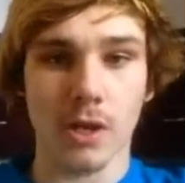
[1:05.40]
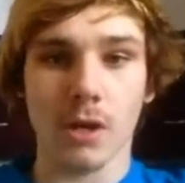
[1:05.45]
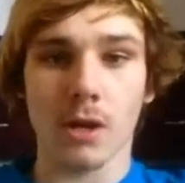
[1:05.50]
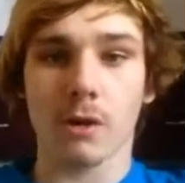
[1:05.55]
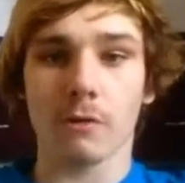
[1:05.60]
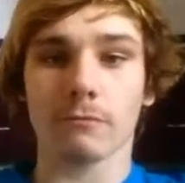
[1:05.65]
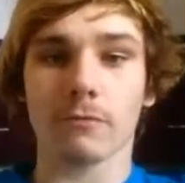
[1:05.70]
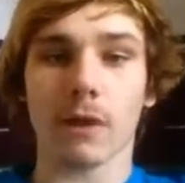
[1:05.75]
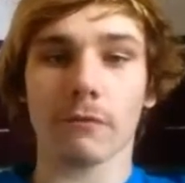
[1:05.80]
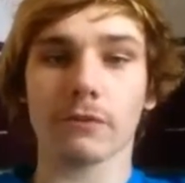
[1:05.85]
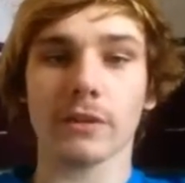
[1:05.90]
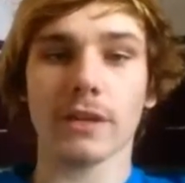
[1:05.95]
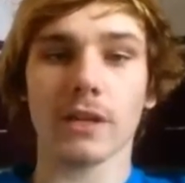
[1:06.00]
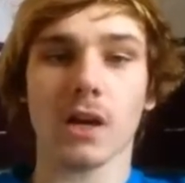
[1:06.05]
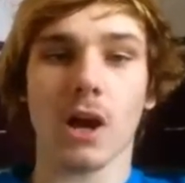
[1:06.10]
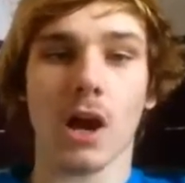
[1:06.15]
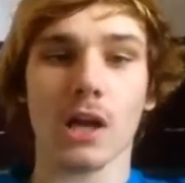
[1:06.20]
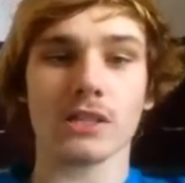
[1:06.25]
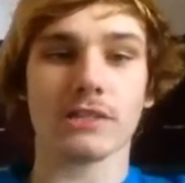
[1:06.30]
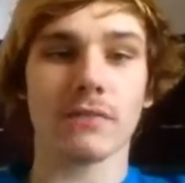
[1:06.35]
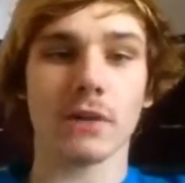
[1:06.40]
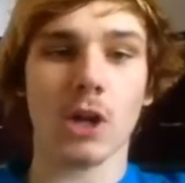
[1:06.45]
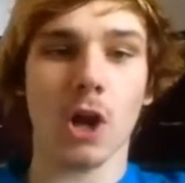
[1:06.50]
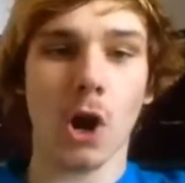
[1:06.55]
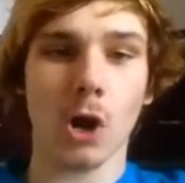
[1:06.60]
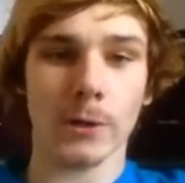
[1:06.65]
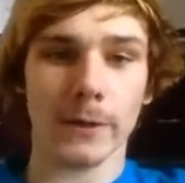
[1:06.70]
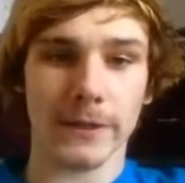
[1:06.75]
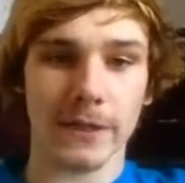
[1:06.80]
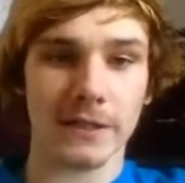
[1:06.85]
roughly the cost of a
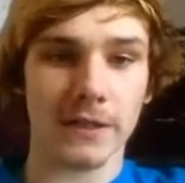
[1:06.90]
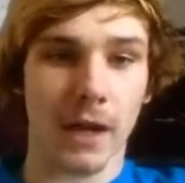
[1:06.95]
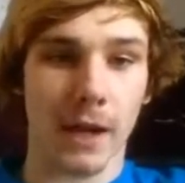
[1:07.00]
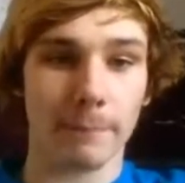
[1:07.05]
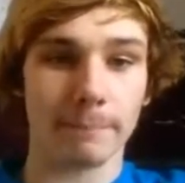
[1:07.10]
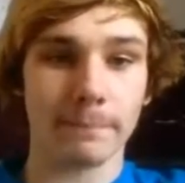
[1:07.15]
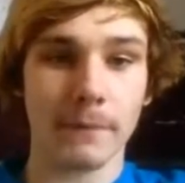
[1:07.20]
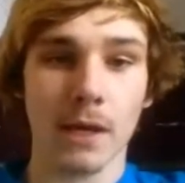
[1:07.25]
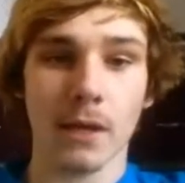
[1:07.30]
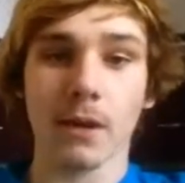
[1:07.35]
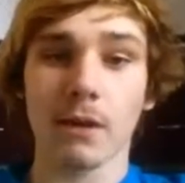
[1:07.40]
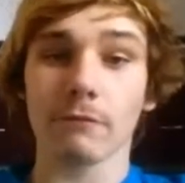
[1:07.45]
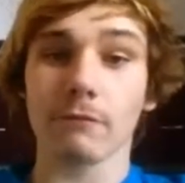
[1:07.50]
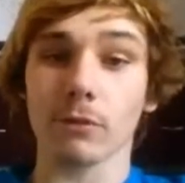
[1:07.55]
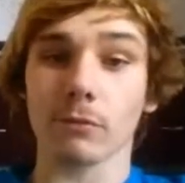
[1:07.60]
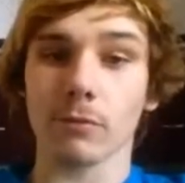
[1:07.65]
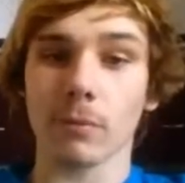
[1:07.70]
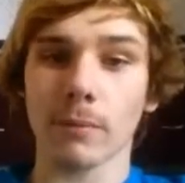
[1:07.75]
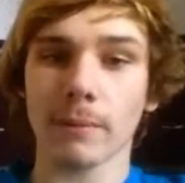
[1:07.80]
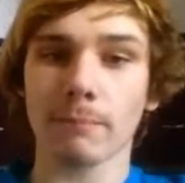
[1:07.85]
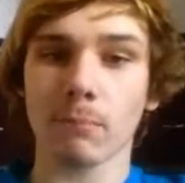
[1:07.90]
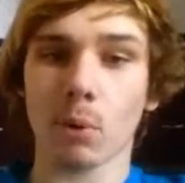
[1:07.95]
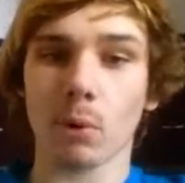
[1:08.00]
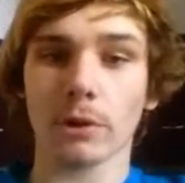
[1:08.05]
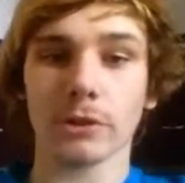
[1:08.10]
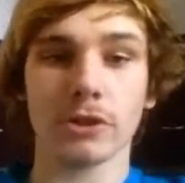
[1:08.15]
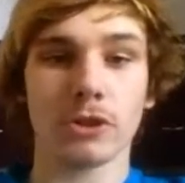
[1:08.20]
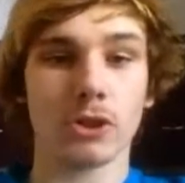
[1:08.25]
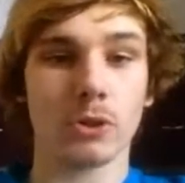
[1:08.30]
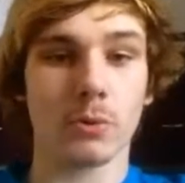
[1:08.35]
car at the time, for room and
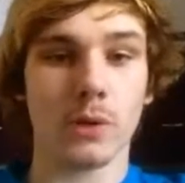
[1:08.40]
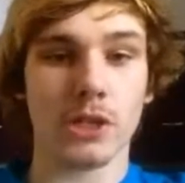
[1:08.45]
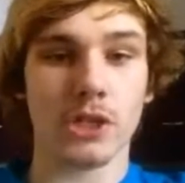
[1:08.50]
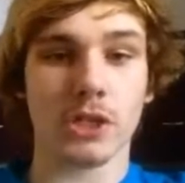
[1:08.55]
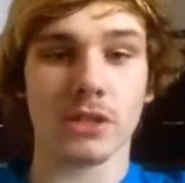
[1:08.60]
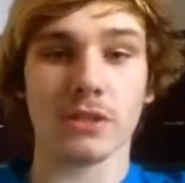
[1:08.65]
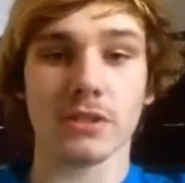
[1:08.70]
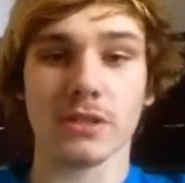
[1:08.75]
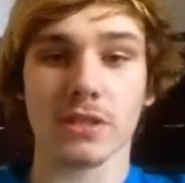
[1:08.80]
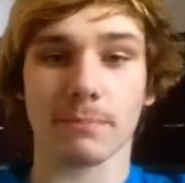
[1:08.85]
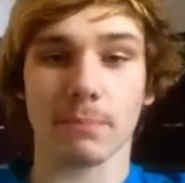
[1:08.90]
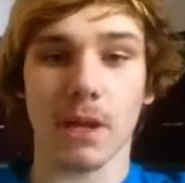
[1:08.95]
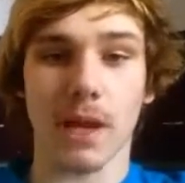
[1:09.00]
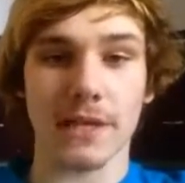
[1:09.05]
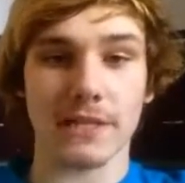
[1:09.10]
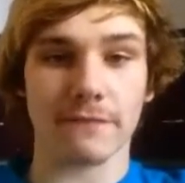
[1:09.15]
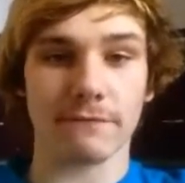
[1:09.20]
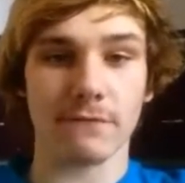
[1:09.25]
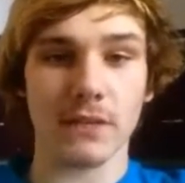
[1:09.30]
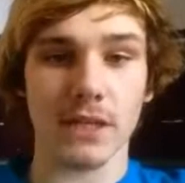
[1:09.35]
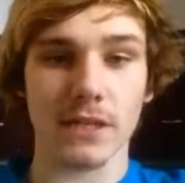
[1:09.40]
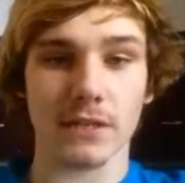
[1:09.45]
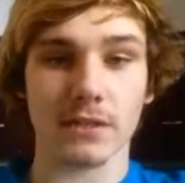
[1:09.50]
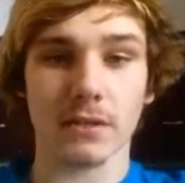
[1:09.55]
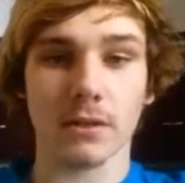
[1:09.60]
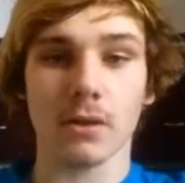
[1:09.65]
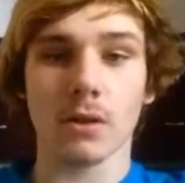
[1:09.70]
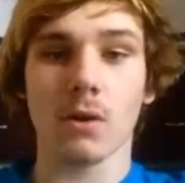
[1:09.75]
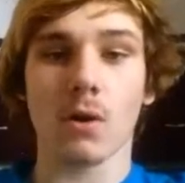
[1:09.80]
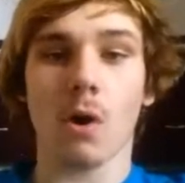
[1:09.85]
board, tuition, supplies, and fees,
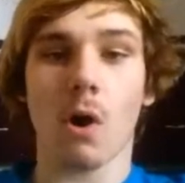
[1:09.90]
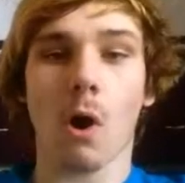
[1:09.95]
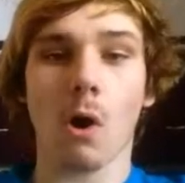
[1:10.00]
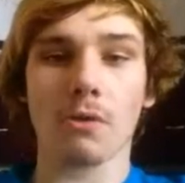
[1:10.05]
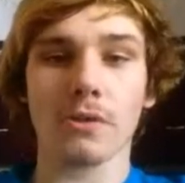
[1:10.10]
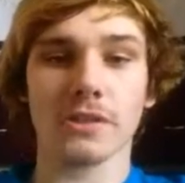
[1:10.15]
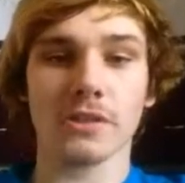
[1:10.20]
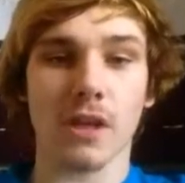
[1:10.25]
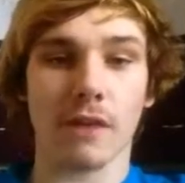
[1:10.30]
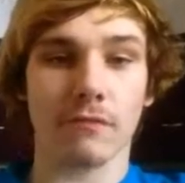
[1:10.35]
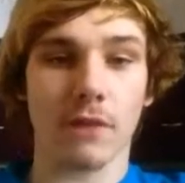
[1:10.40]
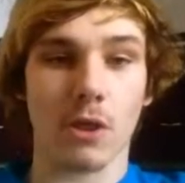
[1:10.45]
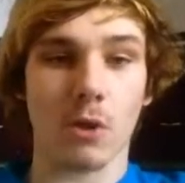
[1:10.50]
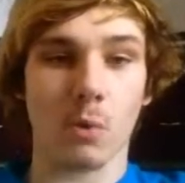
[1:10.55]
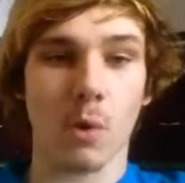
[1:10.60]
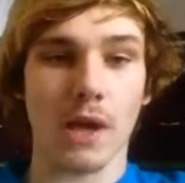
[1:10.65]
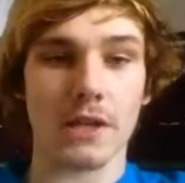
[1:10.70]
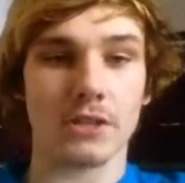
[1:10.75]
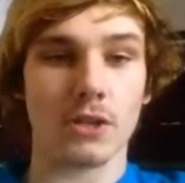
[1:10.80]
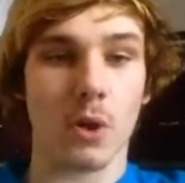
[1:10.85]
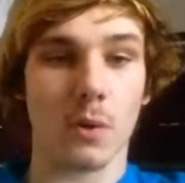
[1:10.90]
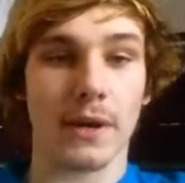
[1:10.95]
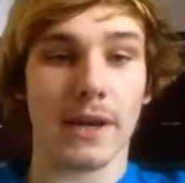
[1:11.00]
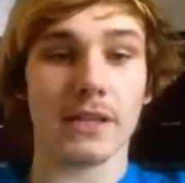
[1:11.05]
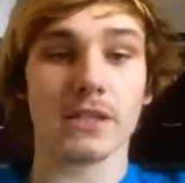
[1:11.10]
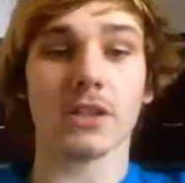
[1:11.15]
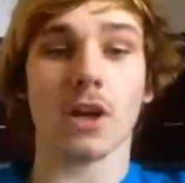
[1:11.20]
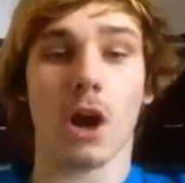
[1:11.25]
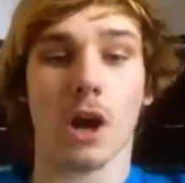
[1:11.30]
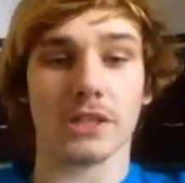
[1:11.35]
all the stuff otherwise known
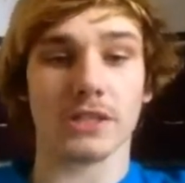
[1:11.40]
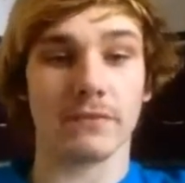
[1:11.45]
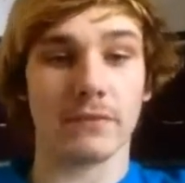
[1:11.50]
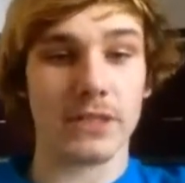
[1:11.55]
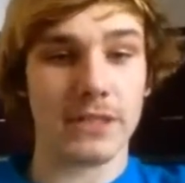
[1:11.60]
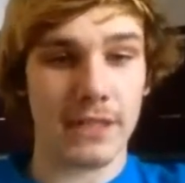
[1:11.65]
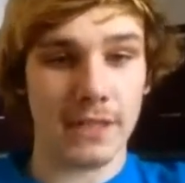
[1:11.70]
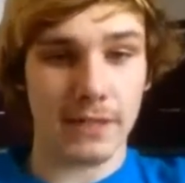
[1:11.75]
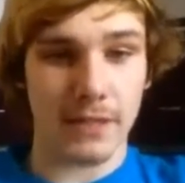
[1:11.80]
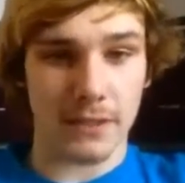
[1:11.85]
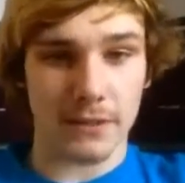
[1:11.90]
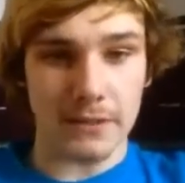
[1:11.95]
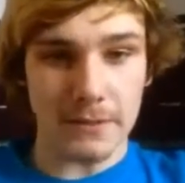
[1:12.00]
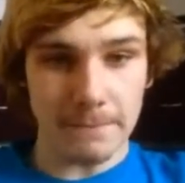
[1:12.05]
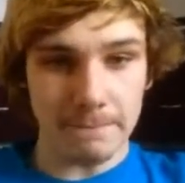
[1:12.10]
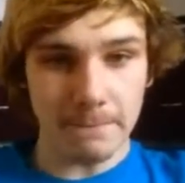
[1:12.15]
as cost of attendance.